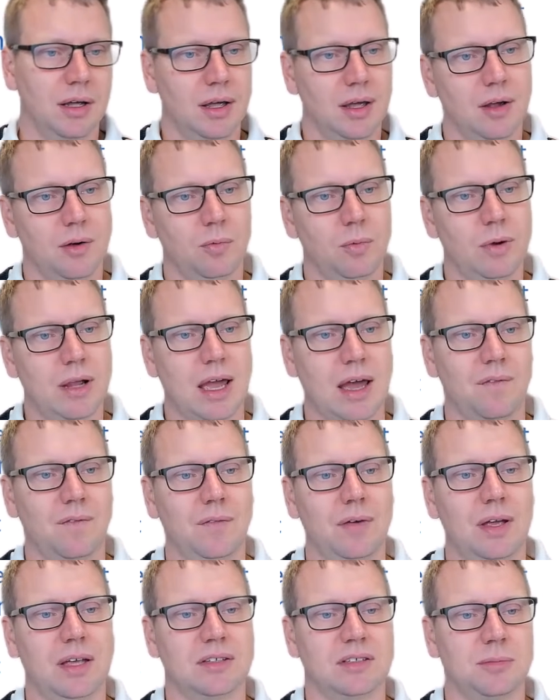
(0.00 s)
We
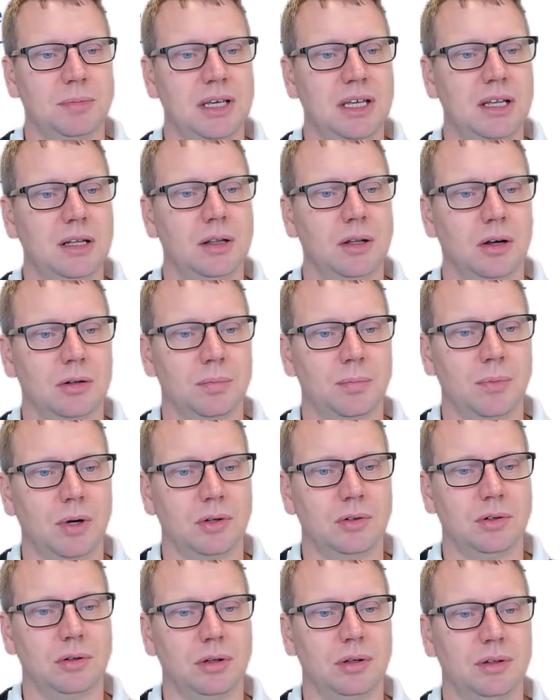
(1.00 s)
have SAP log
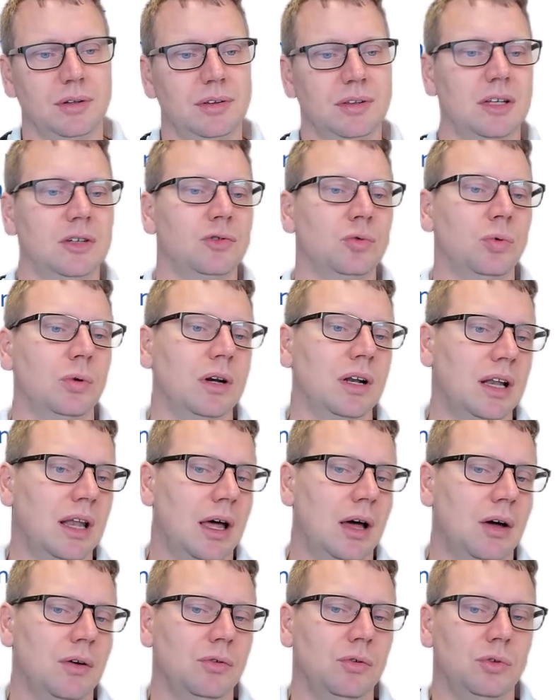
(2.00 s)
module. This would
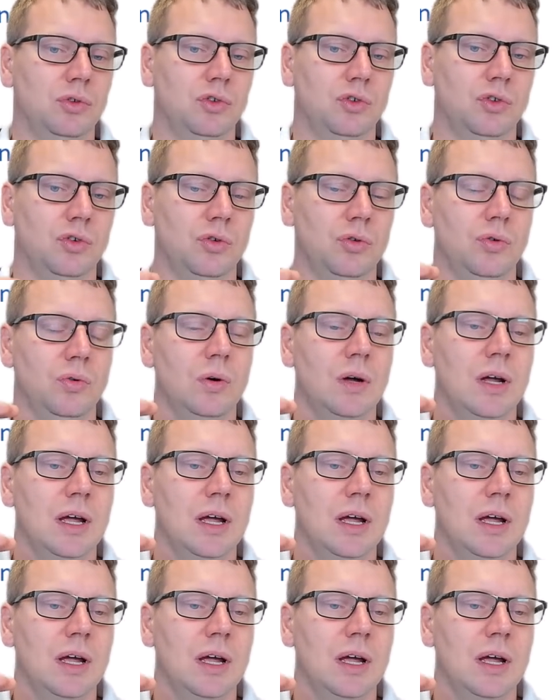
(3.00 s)
allow you to.